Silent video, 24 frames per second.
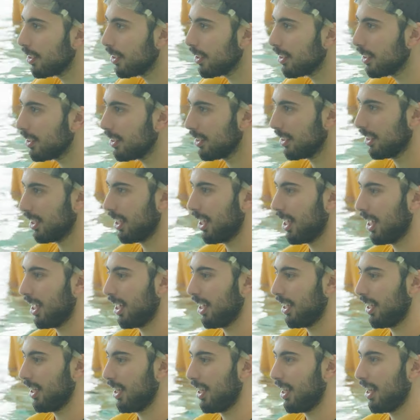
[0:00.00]
Our goal with
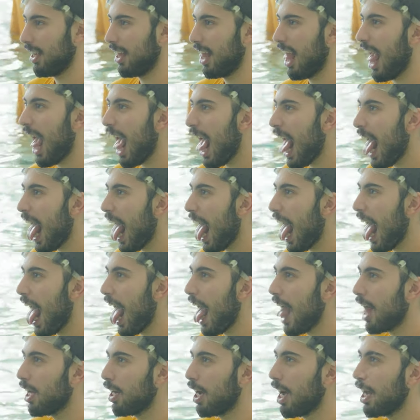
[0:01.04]
T A C is to make
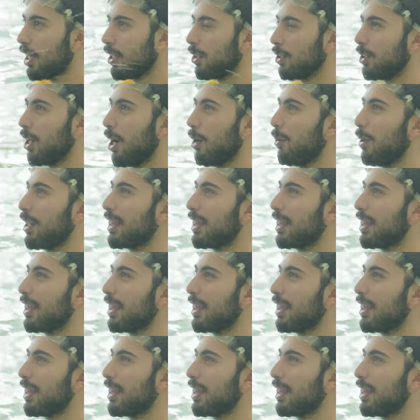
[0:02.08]
learning and